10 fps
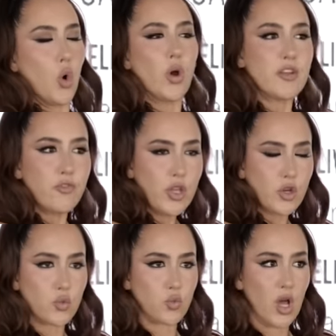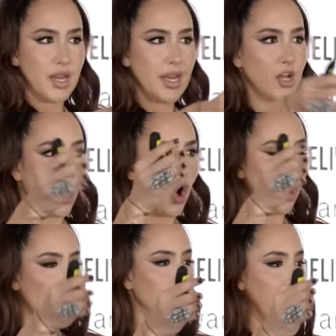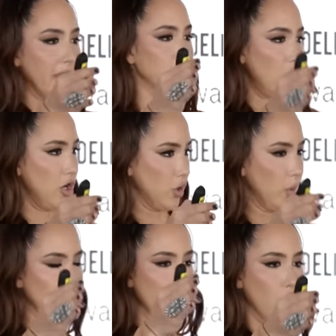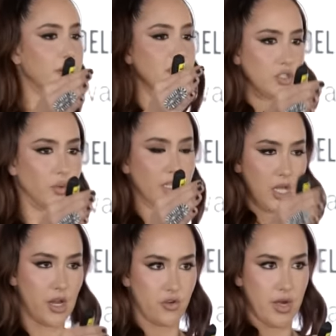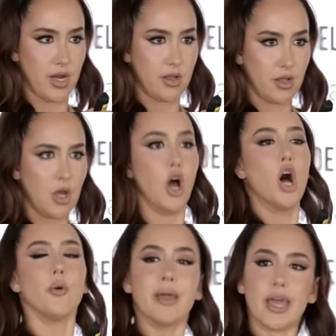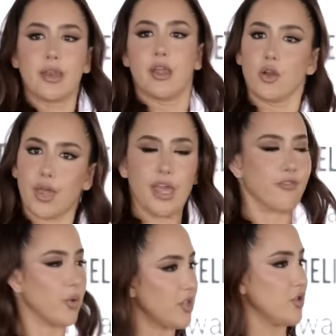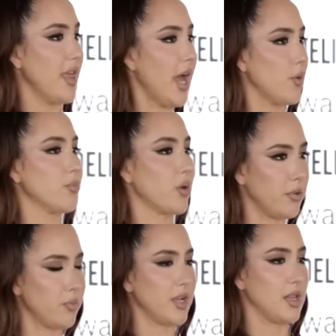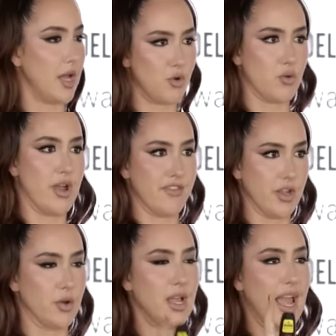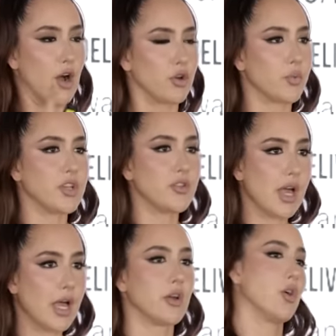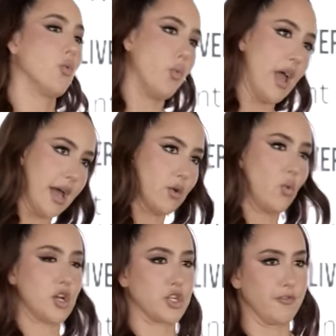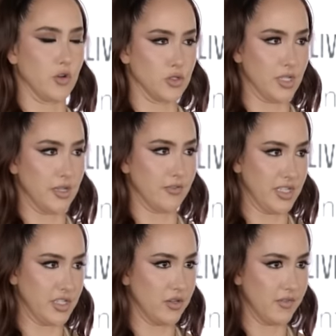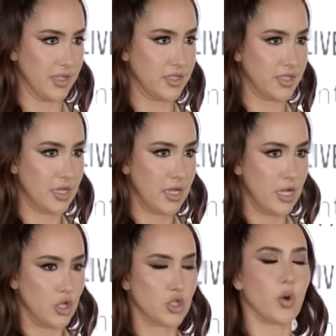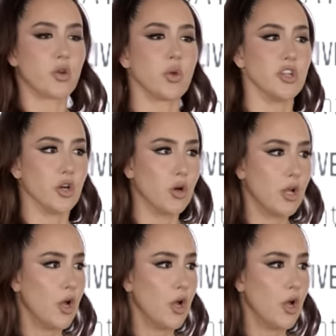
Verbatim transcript: What if we could run all night long when nobody's doing laundry? Oh man, okay, if we could do that, we'd probably bring in a lot more revenue. How could we do that? Add a wash and fold delivery service. So what do we do?